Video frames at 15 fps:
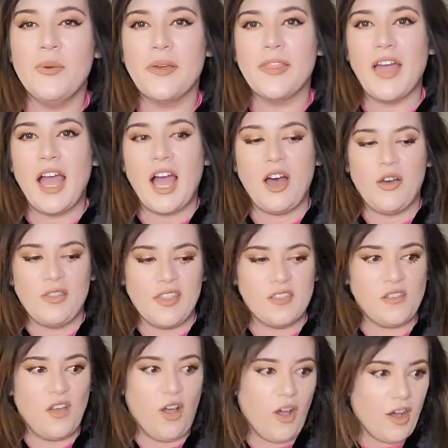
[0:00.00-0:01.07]
with how
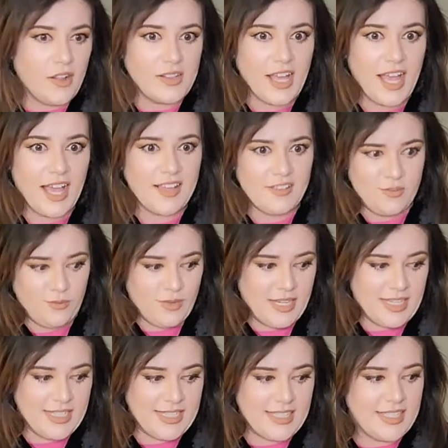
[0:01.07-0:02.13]
this haul has
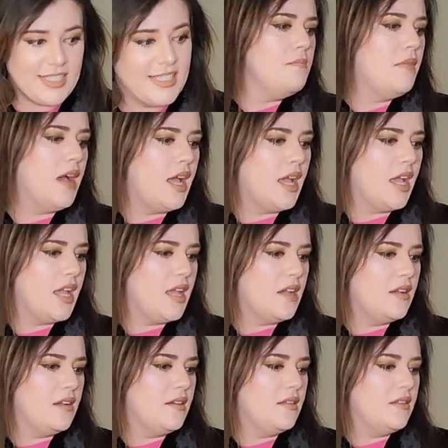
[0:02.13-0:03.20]
went. My,
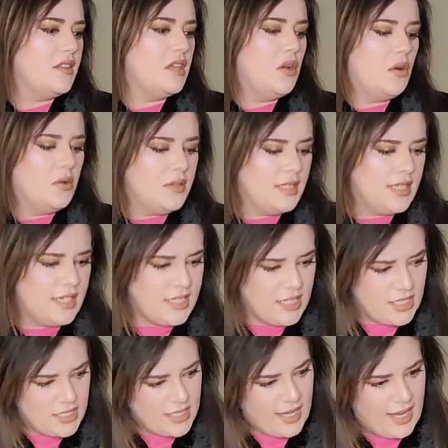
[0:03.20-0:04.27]
the only
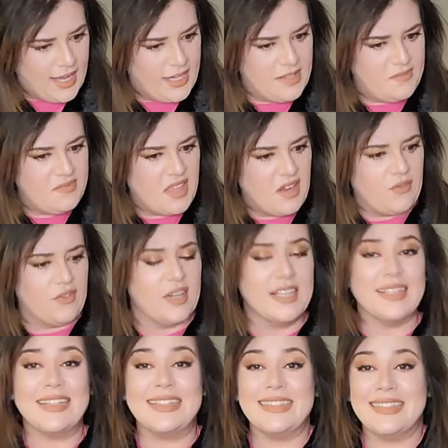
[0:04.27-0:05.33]
item that
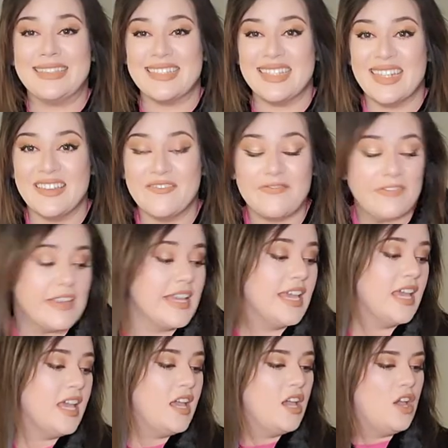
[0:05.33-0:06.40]
really didn't
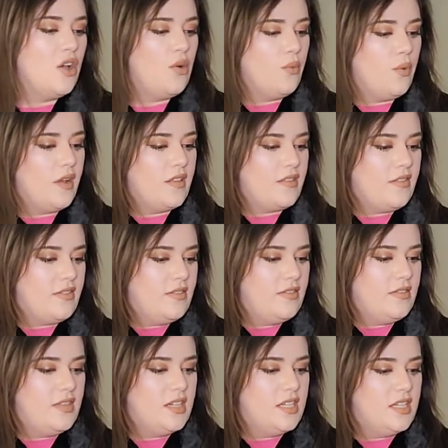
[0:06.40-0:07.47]
fit was
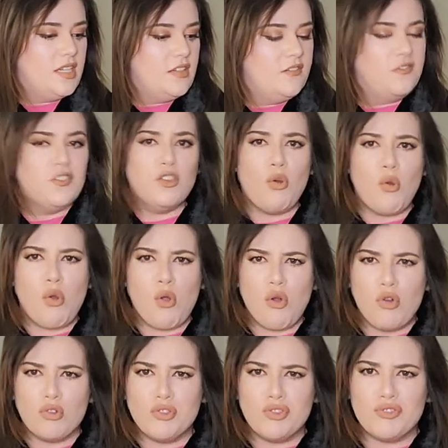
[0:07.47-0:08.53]
the
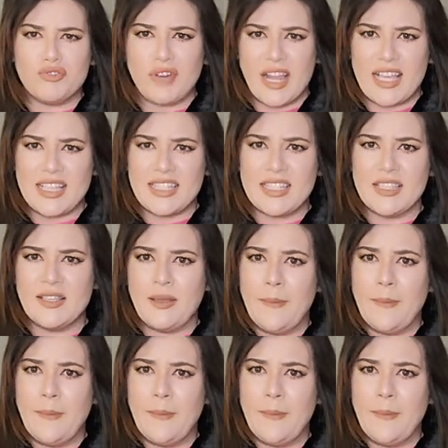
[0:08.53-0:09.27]
floral dress,